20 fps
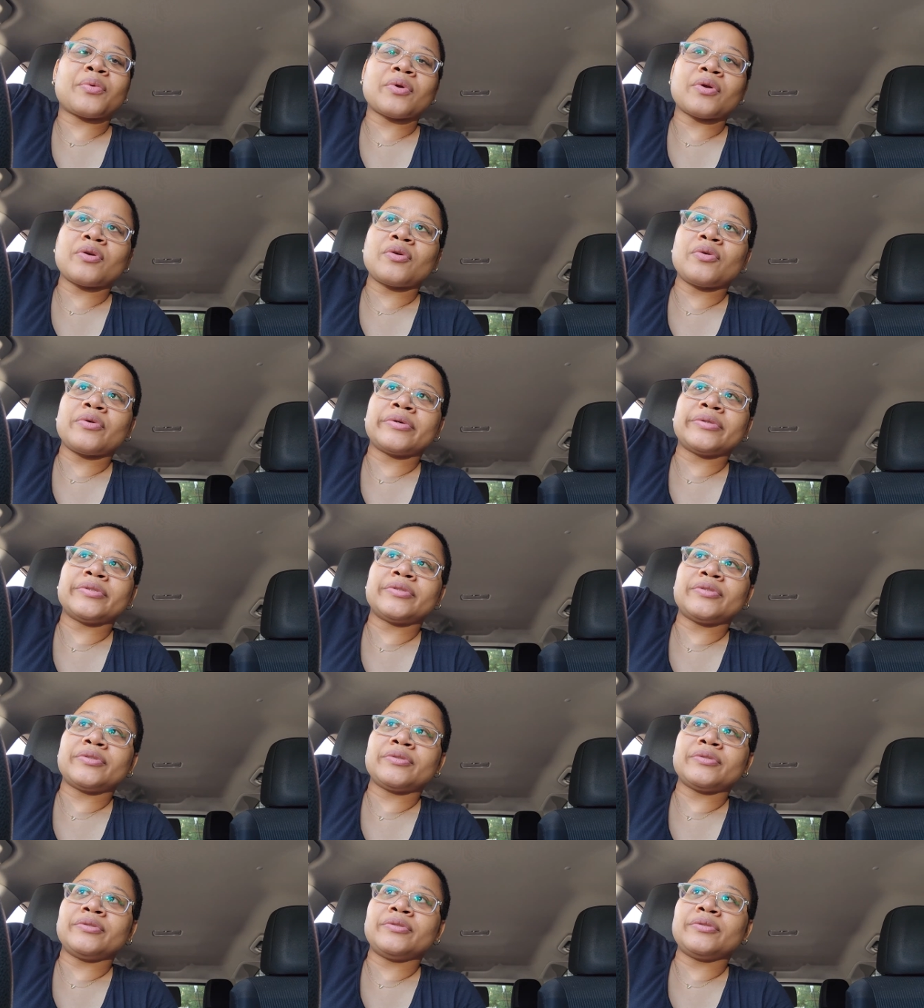we're going
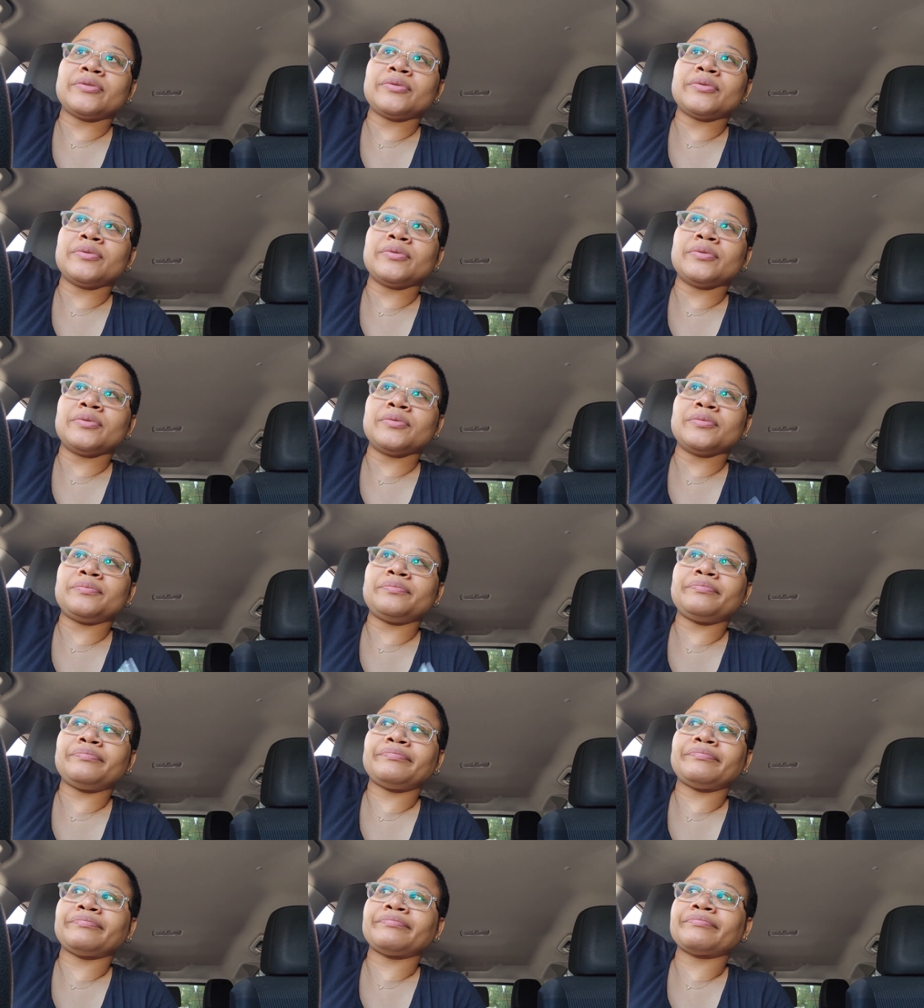to do.
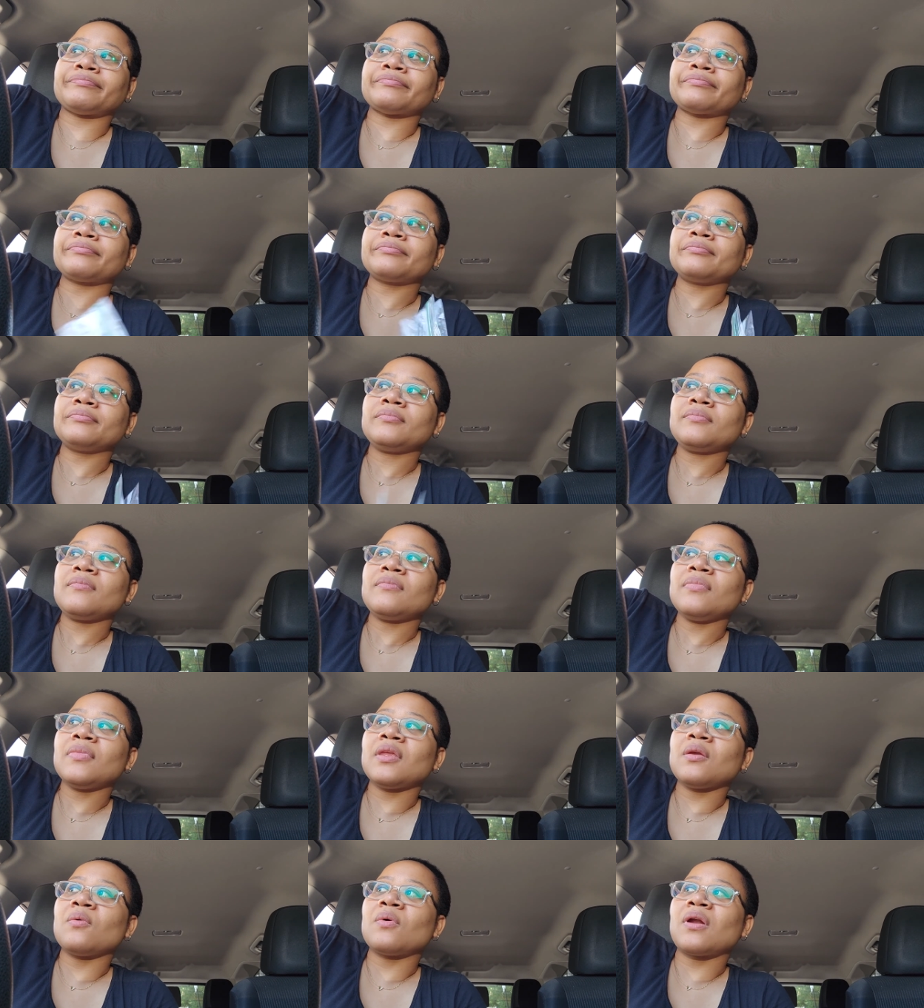
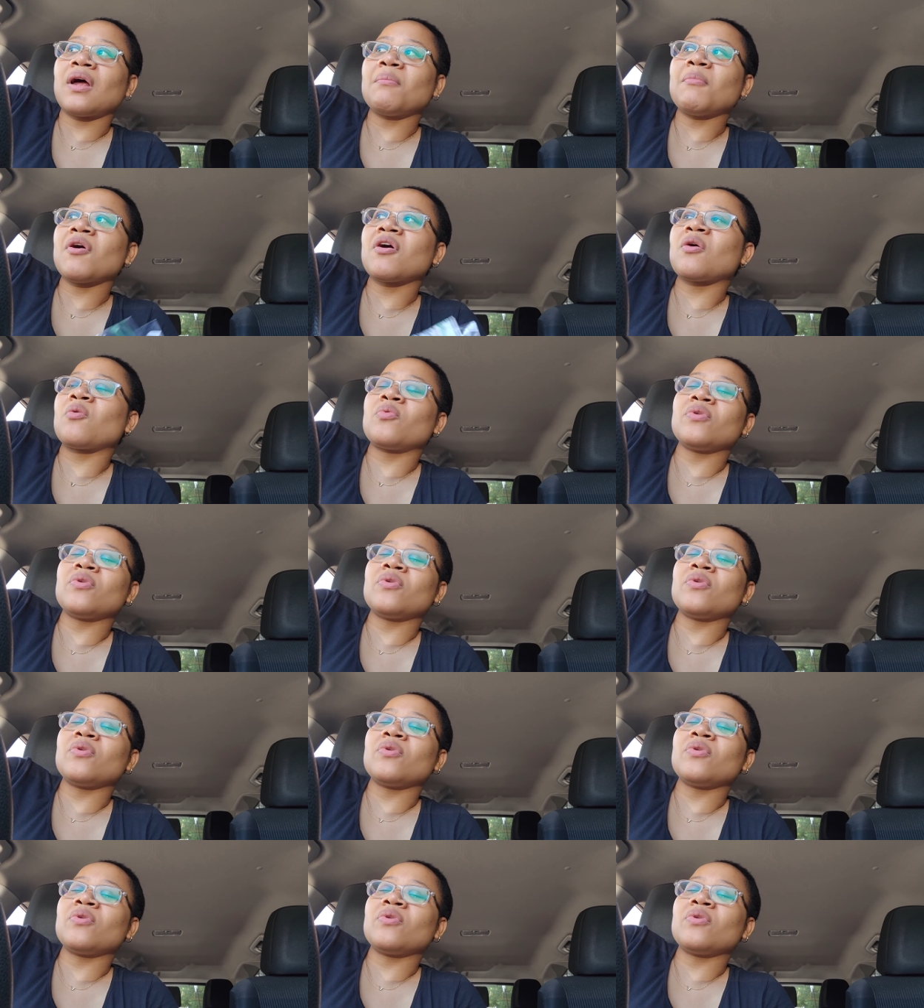But I'm.